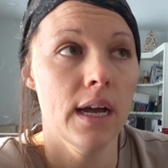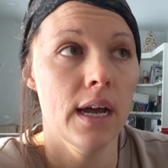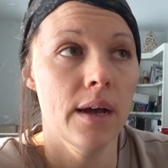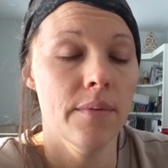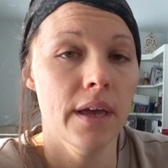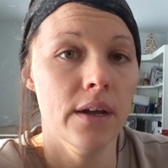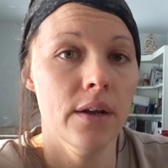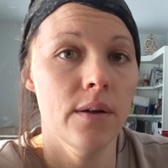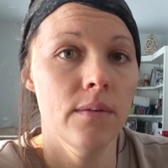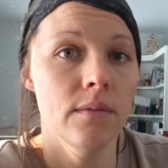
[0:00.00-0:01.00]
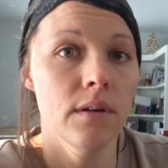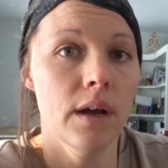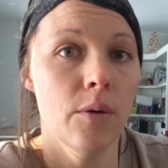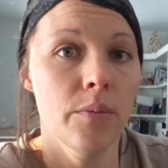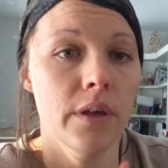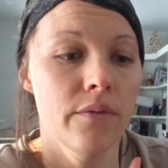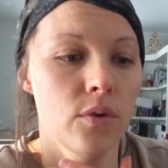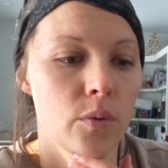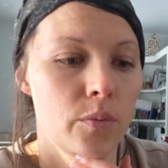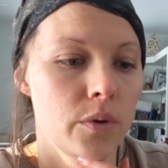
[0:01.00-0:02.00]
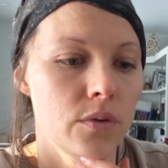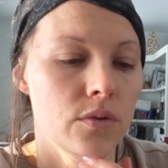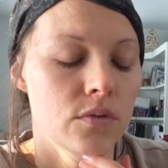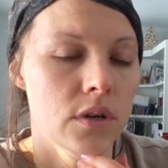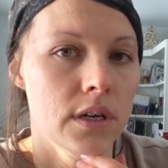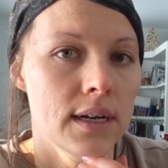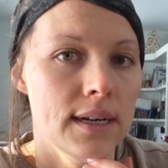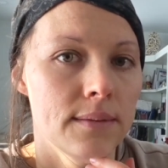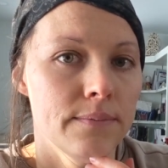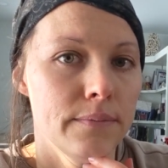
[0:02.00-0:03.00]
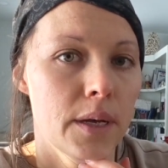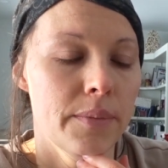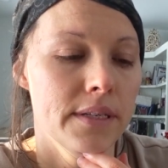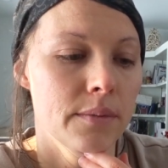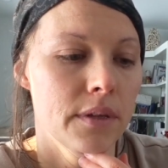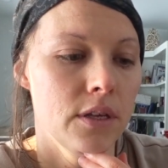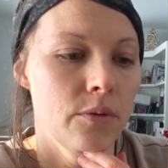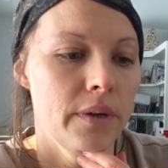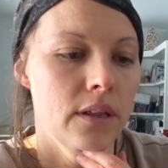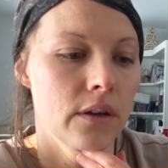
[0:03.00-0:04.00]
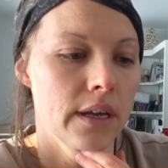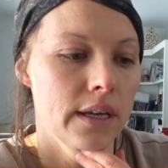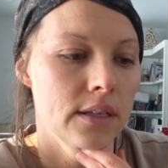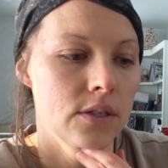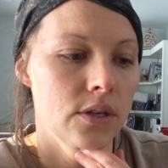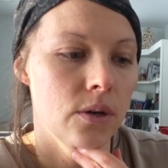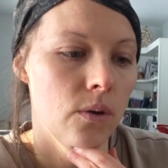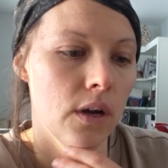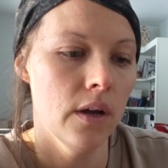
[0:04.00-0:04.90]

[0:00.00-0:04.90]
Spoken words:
that could help give you a boost, or might be something you'd be looking into.